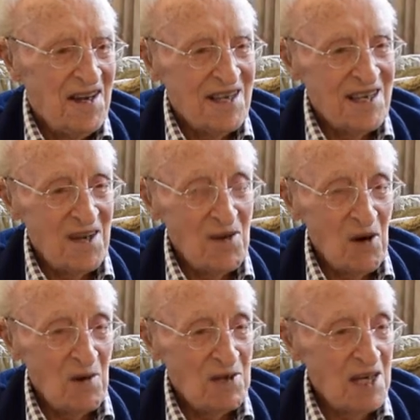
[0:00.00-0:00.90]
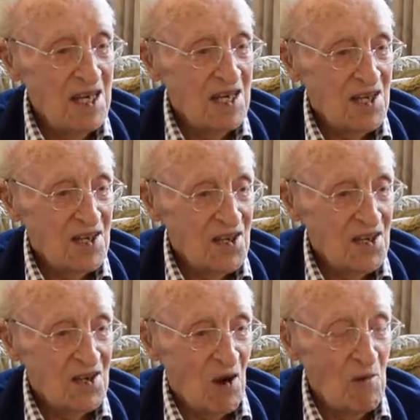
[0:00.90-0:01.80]
said, no, I'm serious,
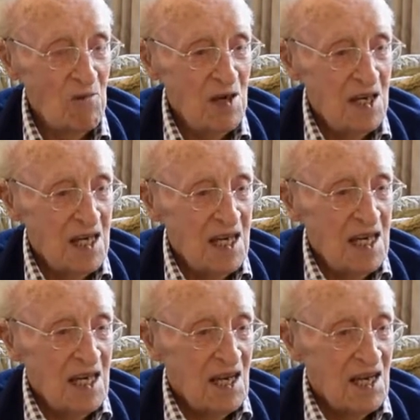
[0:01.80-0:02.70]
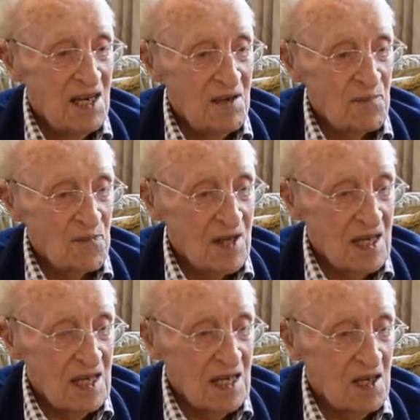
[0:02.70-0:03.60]
Tom.
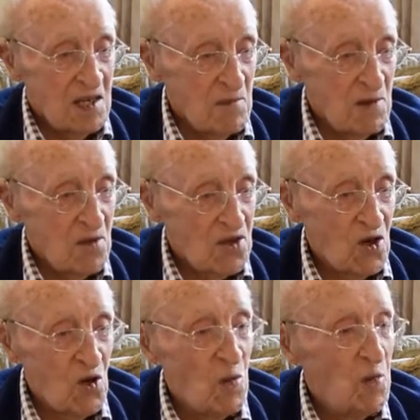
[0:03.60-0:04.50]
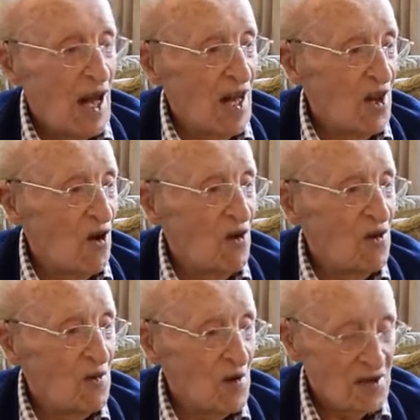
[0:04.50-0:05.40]
Um, he'd been my school pal
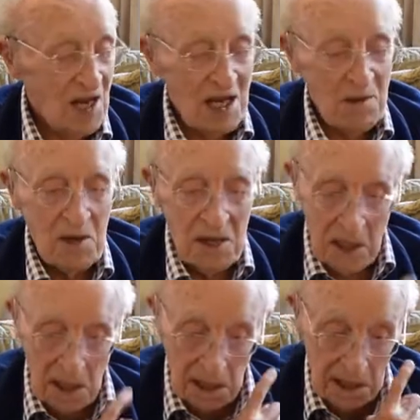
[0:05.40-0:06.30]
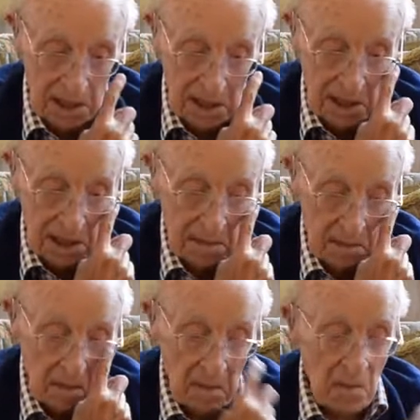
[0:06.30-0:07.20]
all the time. And uh,
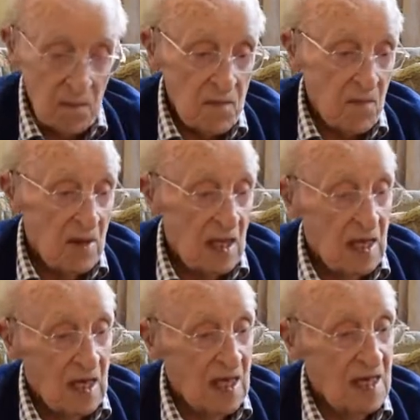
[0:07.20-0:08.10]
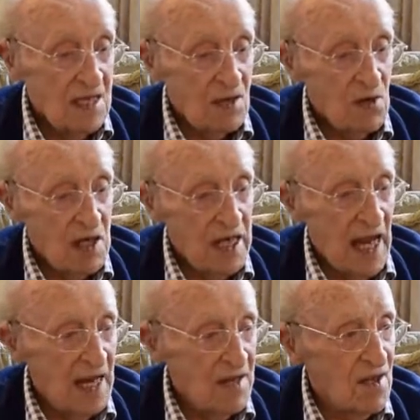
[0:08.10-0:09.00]
he said, we can
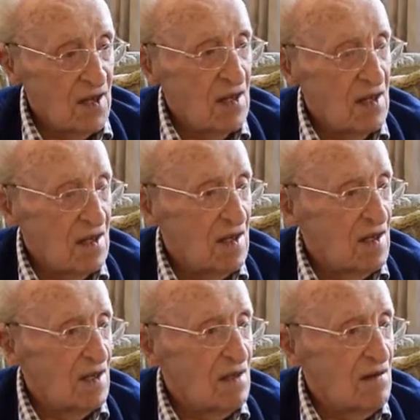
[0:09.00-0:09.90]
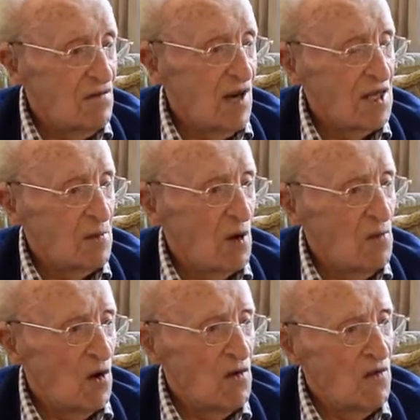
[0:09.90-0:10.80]
get in the
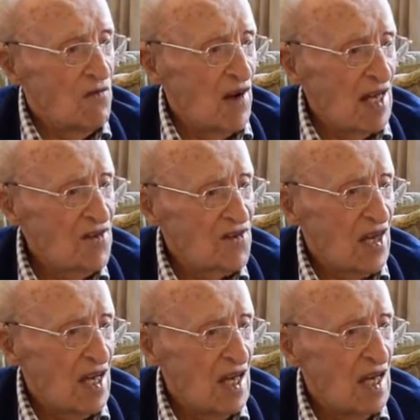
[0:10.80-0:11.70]
regiment were fancy.